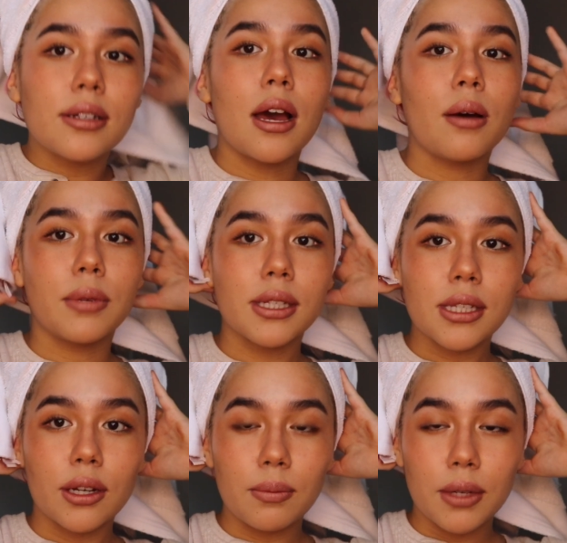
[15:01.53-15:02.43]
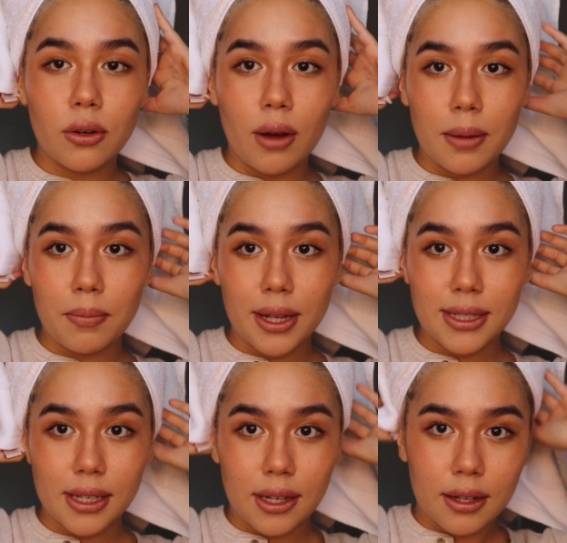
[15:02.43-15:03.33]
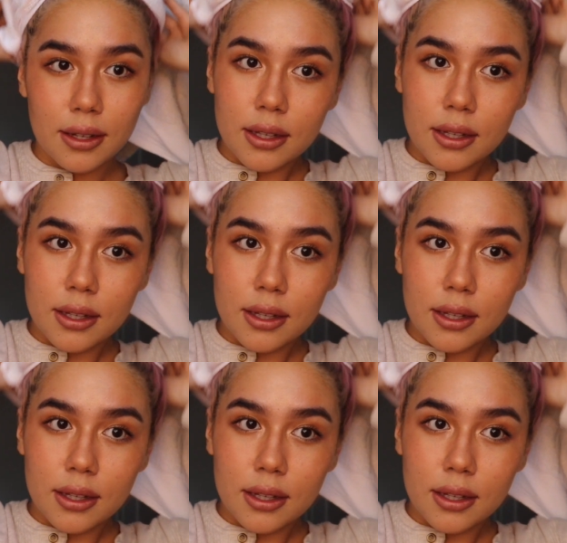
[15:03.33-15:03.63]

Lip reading: down, but it's gonna be quite messy.